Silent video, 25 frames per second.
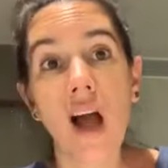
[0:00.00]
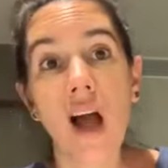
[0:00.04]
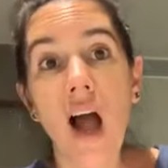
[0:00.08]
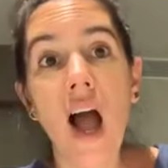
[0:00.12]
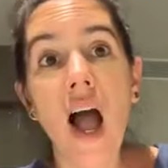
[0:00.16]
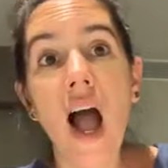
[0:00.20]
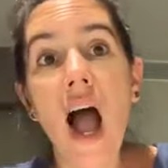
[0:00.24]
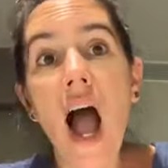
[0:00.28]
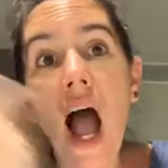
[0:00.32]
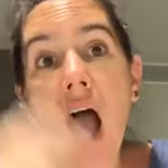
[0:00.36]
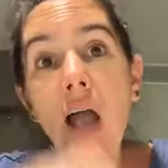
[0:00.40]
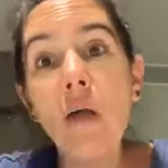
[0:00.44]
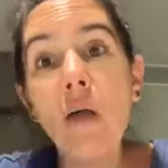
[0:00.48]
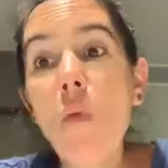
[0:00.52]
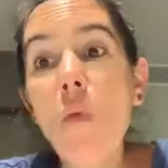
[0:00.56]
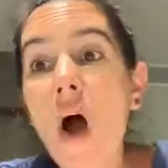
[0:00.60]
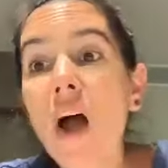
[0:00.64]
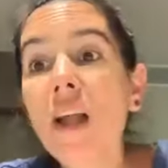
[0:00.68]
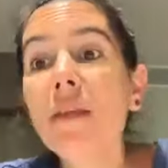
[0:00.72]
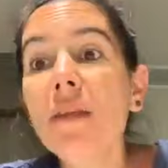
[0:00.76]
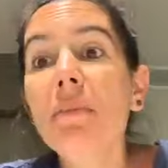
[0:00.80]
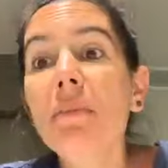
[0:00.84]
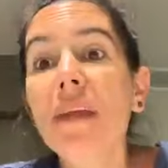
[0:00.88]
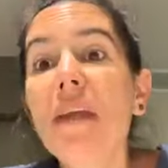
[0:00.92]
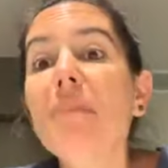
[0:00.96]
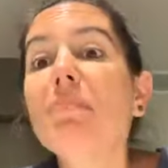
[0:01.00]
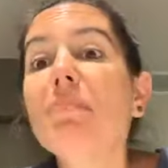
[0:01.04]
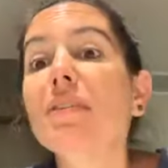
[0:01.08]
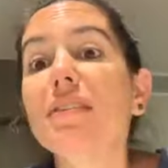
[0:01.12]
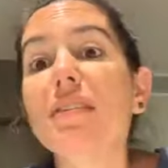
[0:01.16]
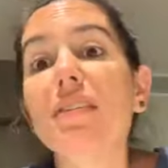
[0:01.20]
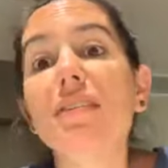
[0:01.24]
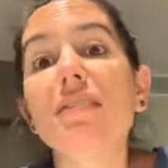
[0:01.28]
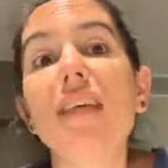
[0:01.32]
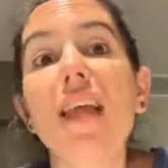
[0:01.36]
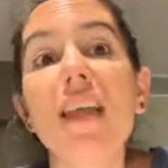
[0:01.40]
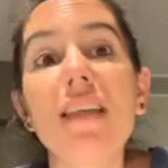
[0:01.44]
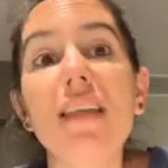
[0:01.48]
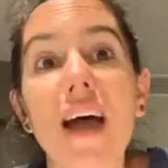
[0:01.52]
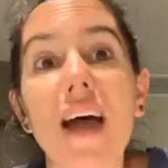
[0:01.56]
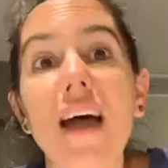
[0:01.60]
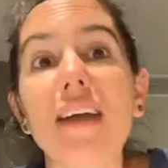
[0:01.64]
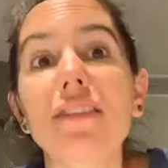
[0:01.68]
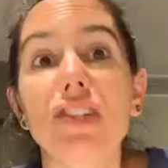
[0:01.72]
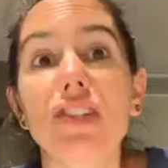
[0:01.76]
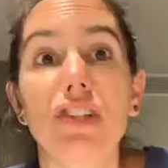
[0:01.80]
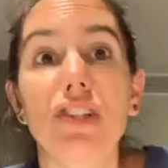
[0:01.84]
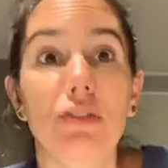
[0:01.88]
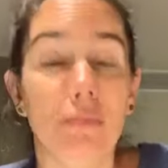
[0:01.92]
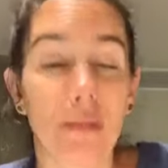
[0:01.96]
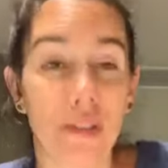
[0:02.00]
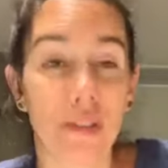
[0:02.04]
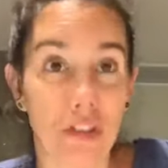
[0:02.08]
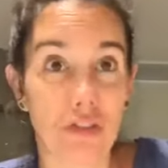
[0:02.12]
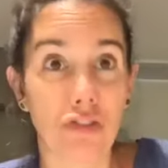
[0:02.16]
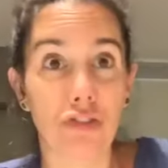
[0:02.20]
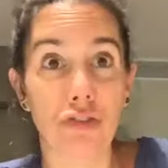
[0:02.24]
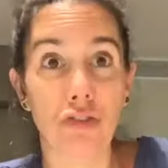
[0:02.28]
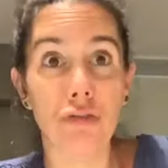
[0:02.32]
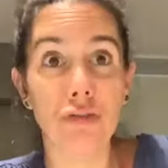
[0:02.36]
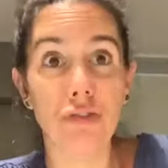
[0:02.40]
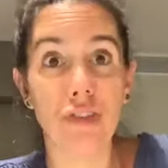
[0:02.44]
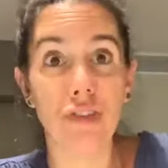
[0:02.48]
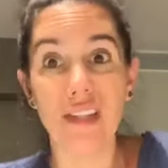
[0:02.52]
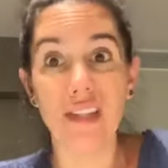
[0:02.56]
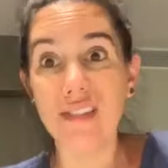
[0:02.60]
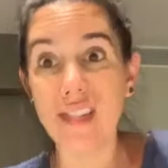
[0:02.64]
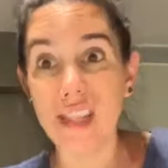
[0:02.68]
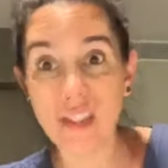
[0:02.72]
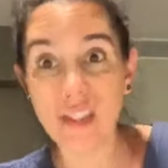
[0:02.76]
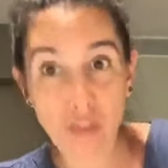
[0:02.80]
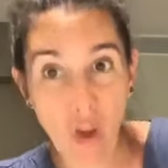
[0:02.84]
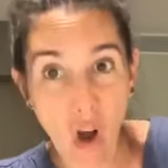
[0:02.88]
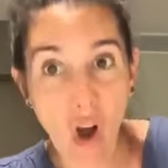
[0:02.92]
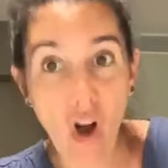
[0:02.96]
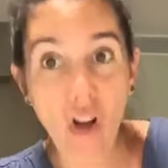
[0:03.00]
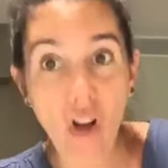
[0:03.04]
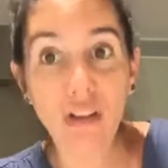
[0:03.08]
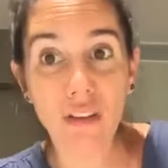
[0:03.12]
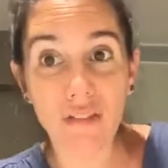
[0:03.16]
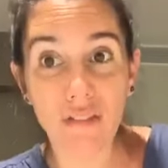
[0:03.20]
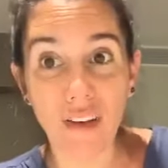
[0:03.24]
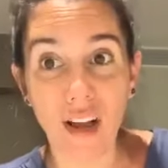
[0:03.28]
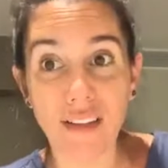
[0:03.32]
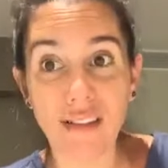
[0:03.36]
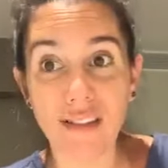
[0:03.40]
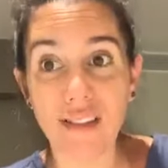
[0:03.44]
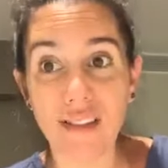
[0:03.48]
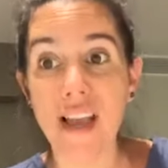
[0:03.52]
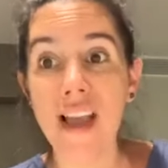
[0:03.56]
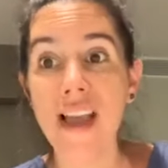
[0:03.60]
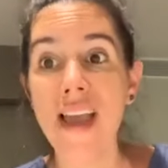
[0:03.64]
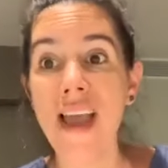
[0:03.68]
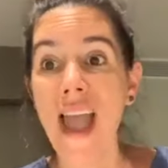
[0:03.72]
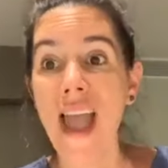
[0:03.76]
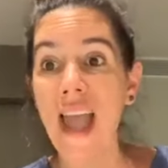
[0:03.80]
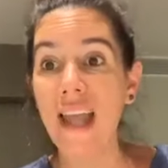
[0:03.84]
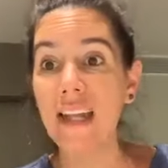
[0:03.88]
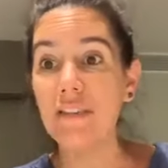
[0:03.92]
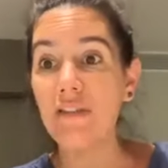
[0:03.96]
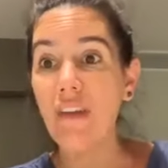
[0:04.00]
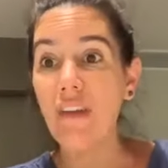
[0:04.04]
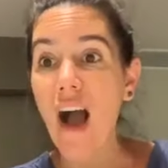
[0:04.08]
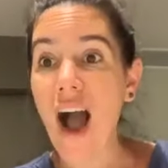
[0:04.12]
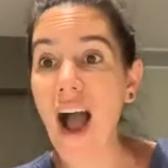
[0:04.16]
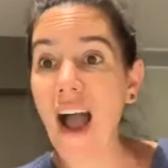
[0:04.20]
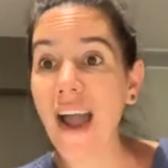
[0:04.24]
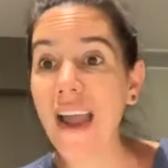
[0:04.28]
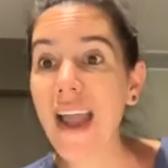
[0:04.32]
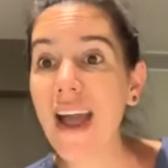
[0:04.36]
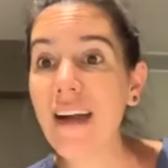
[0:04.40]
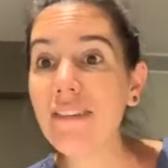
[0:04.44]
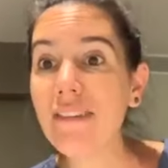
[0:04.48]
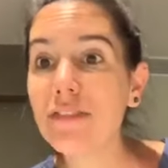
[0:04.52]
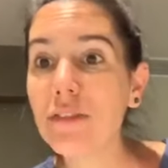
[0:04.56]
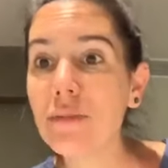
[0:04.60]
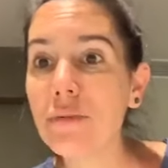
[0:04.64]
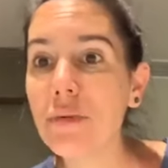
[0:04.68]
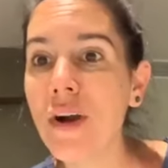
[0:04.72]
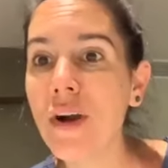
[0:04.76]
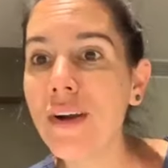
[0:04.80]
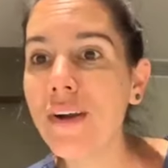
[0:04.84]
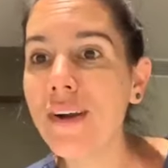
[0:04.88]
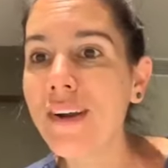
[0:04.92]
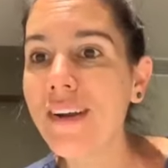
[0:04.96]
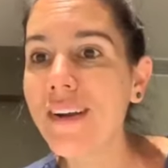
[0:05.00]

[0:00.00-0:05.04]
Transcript: I, I want to be able to say that to you. But the truth is, it's all of us. And if I have to...